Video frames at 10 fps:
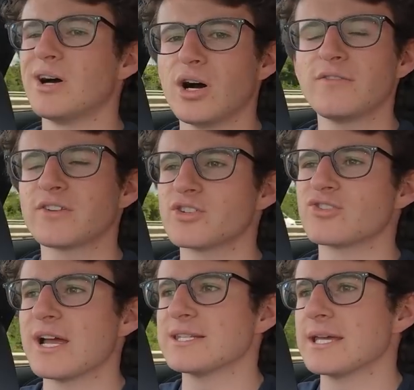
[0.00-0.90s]
but after the
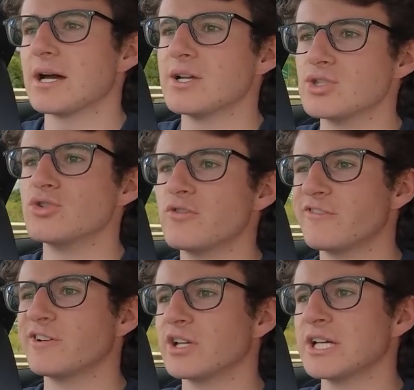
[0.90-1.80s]
track day, I do
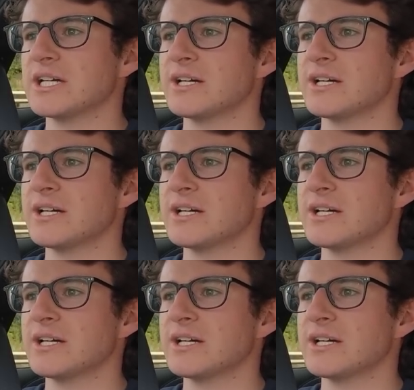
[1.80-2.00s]
feel like